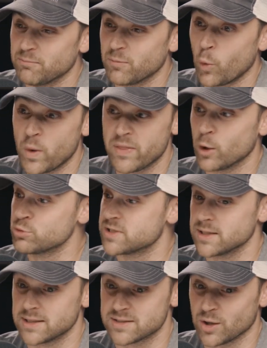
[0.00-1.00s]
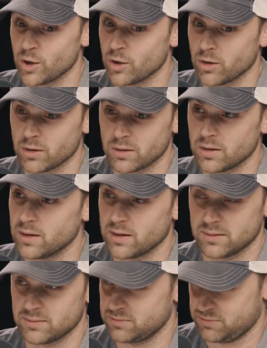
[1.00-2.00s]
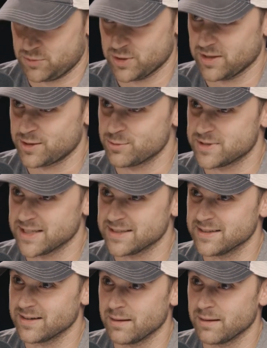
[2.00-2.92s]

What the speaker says: When those things are, just like you said there,